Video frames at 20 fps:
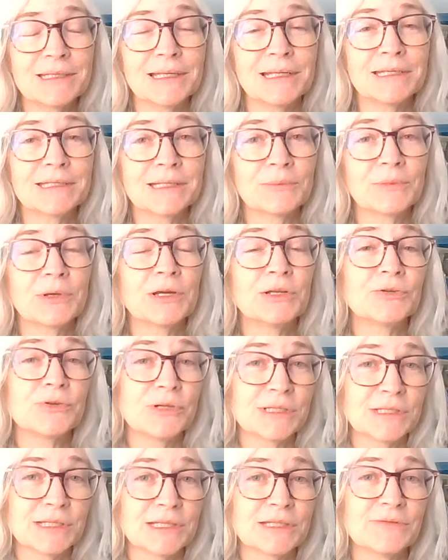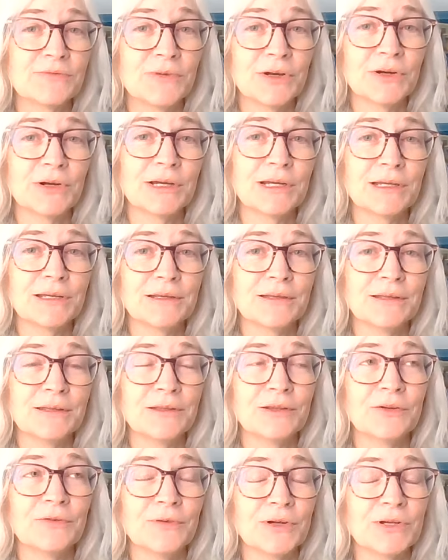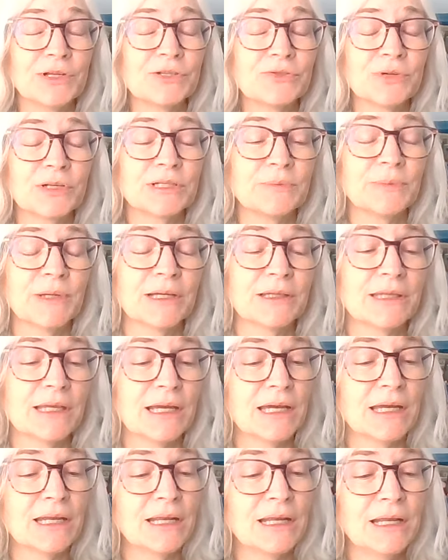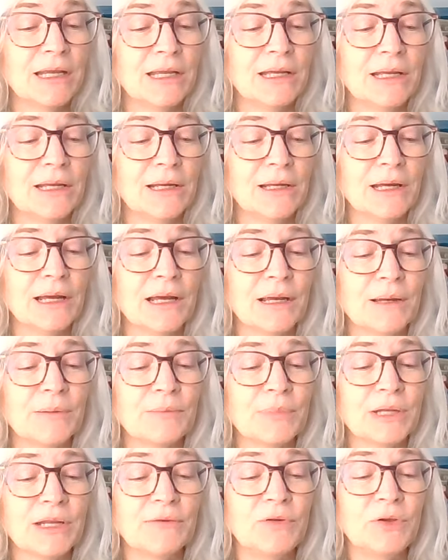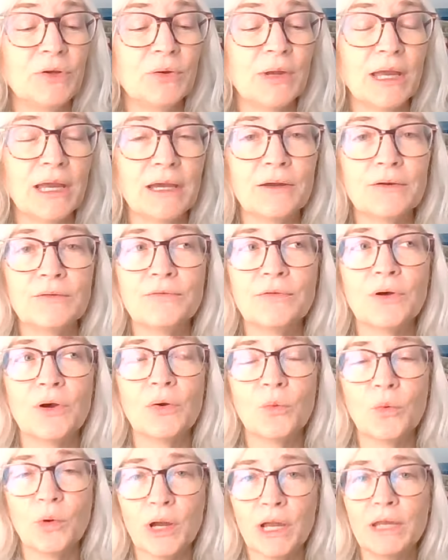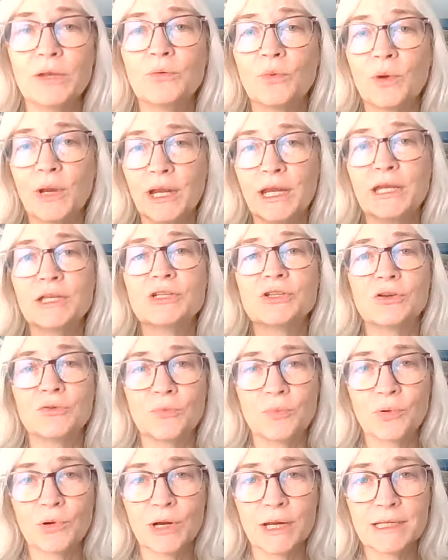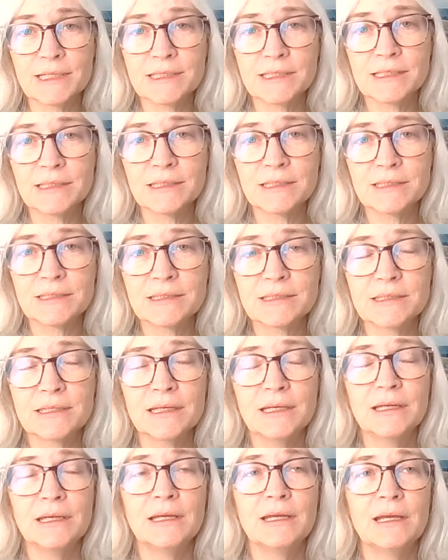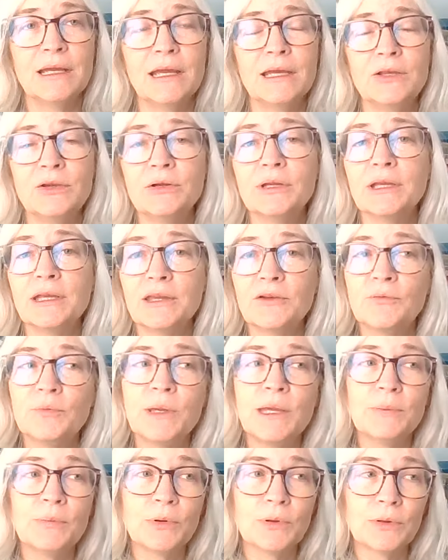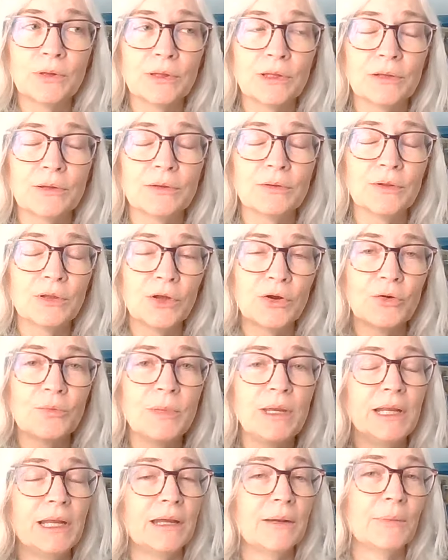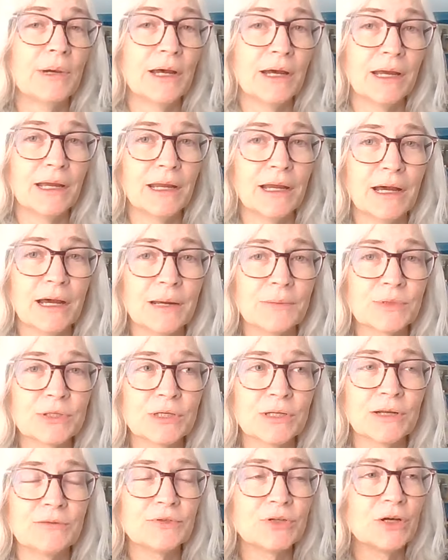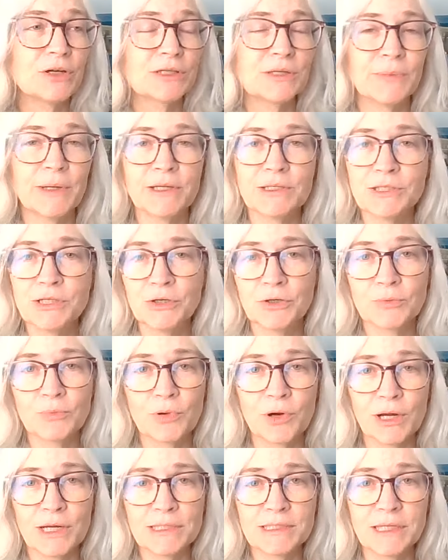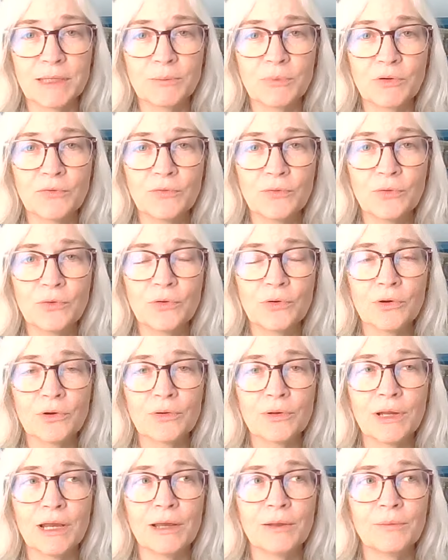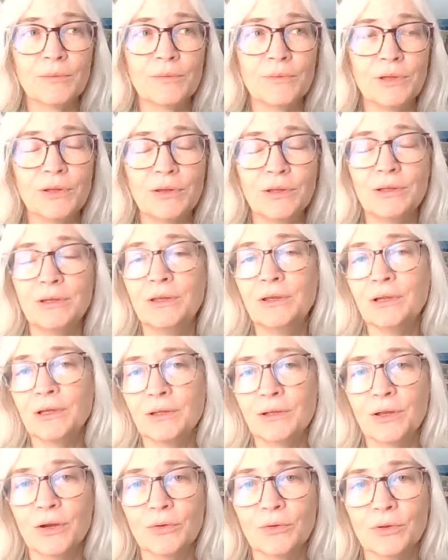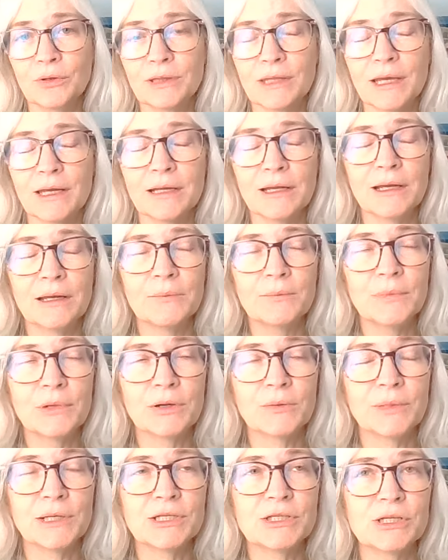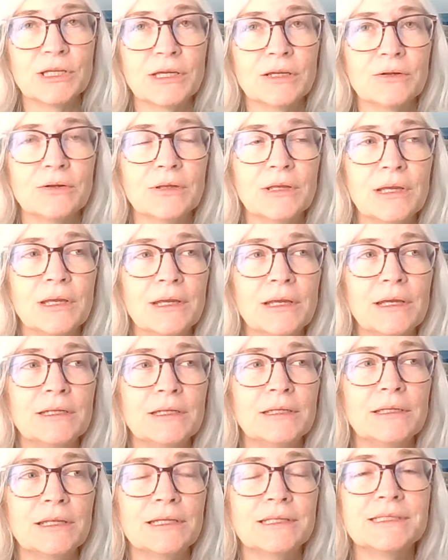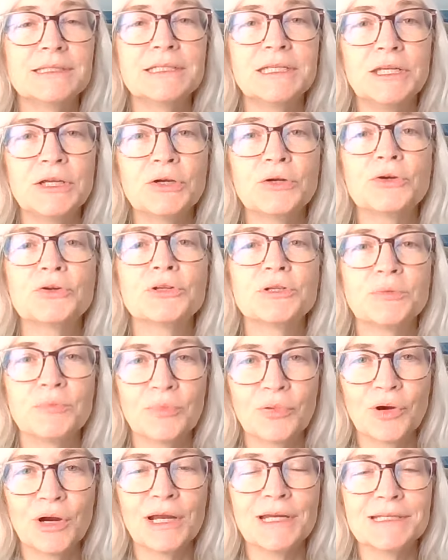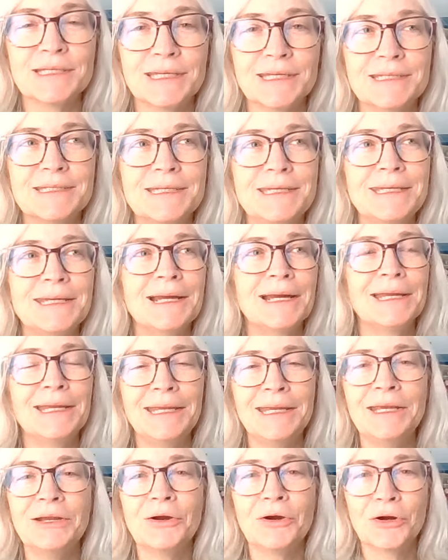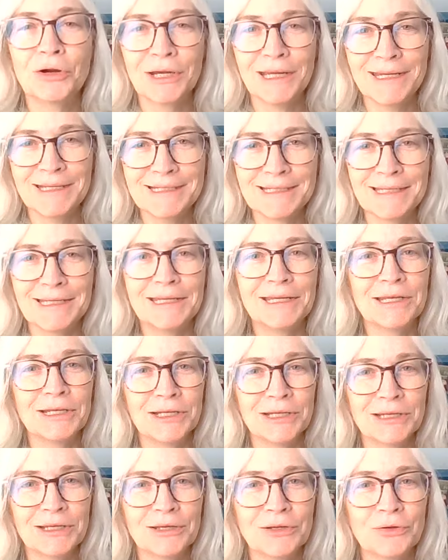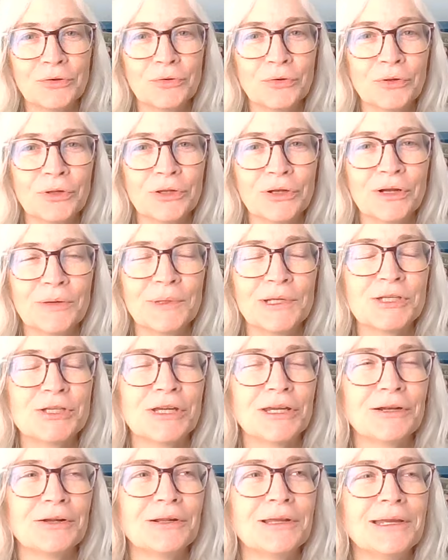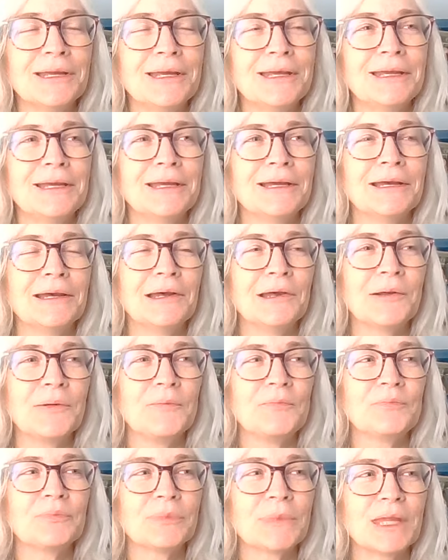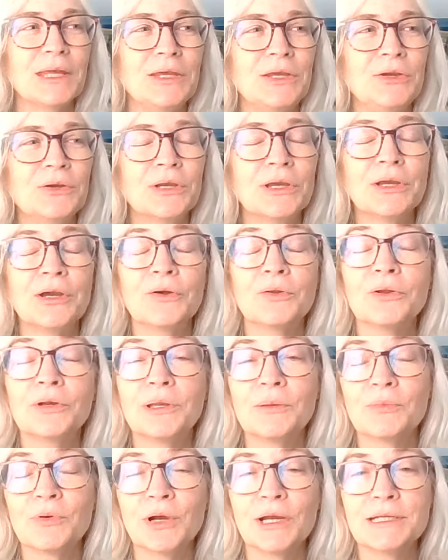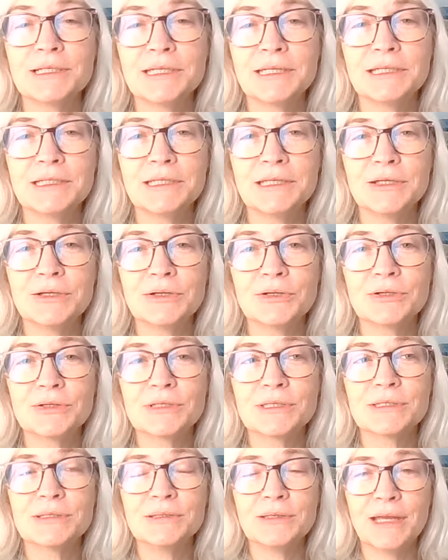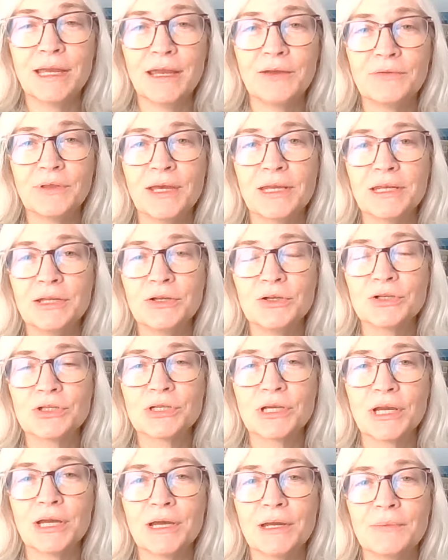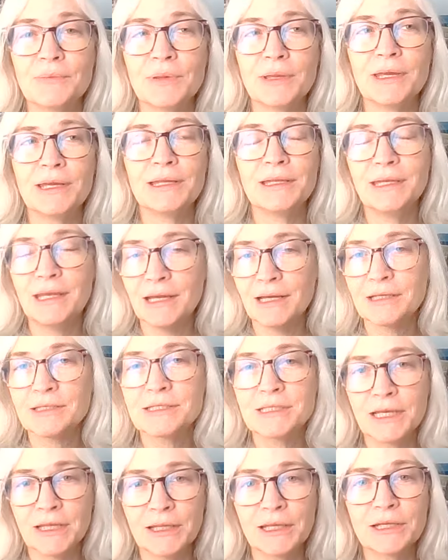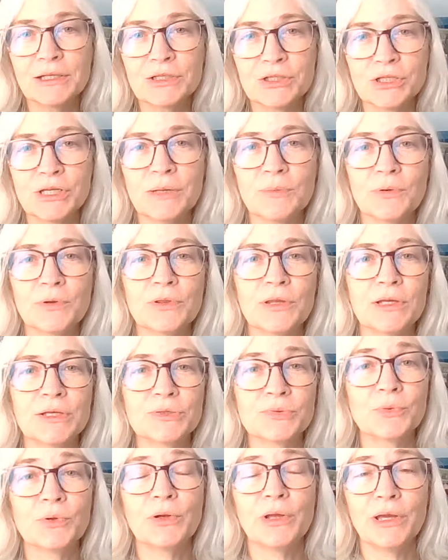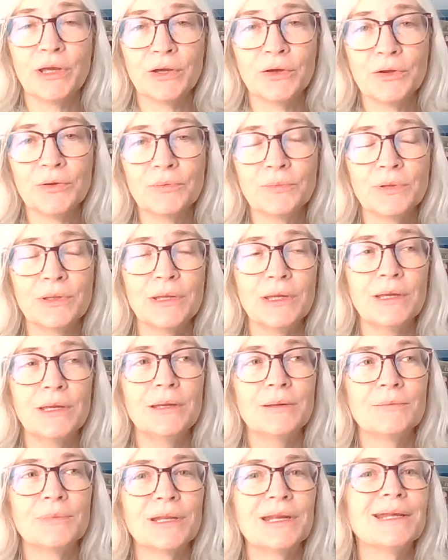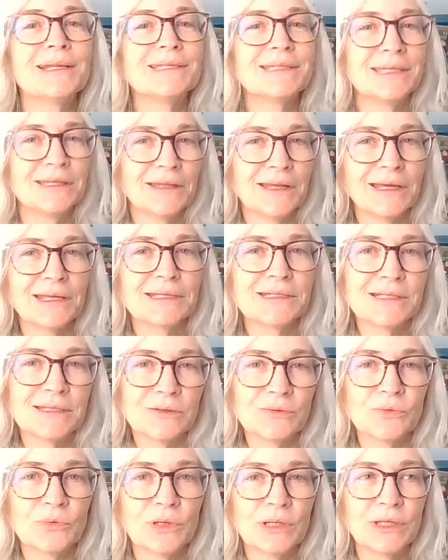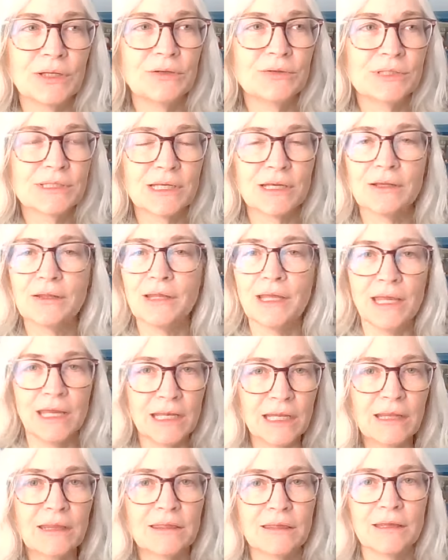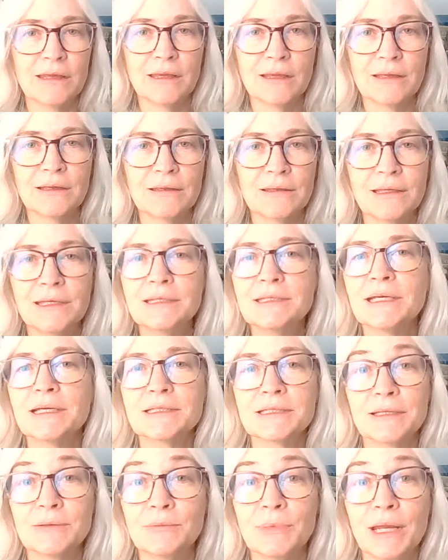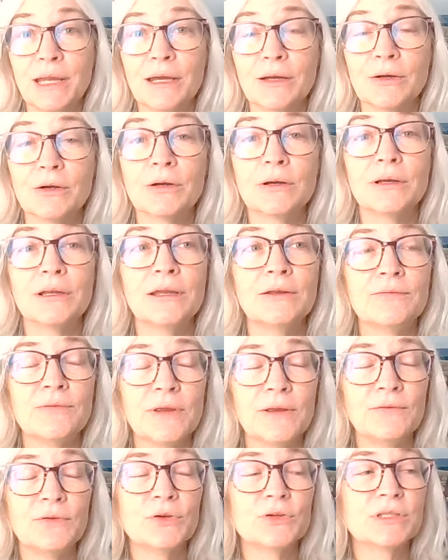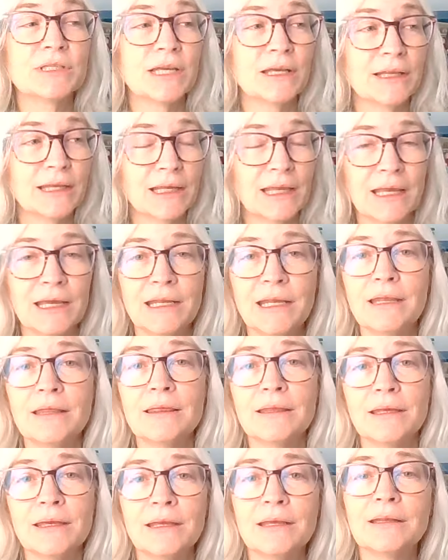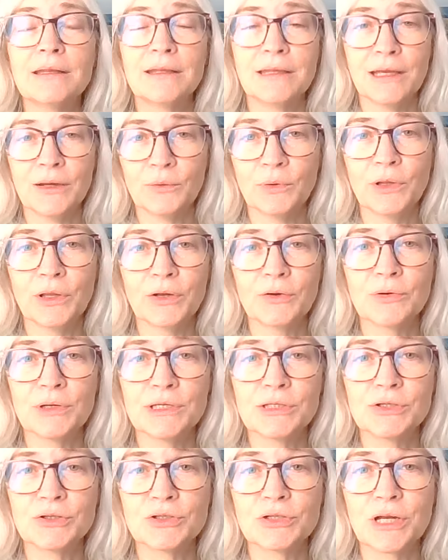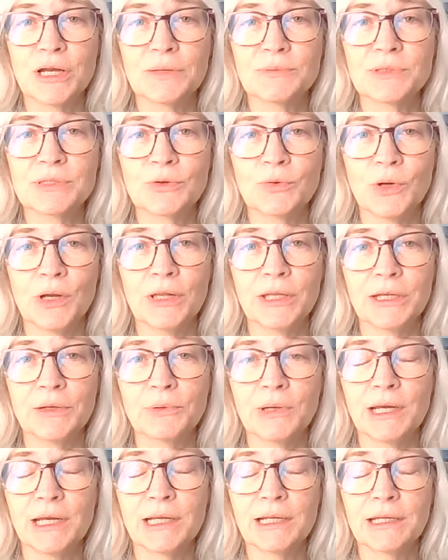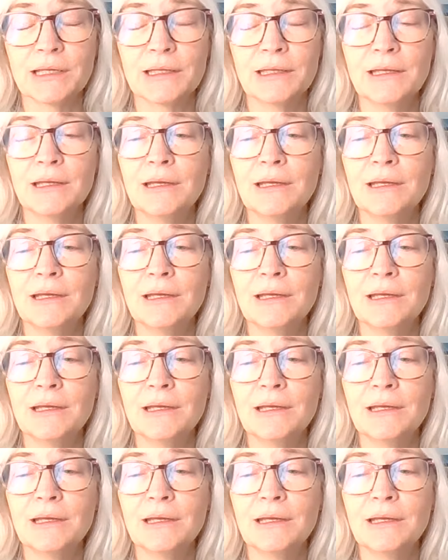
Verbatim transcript: and in some countries it's very they're very strict about that. Um, but if you have a wide range of prices and you can give people a low, medium, high option, I've talked about tiered pricing before. I'll, you can go look that up on my channel. It's tiered pricing, T I E R E D. Google it on my channel. Um, You can go look at pricing tiers, have that in your shop. And yeah, selling cheaper things will help, but Etsy likes it when you sell anything. It doesn't matter. If, if you're selling anything, then that will increase your shop's quality rating.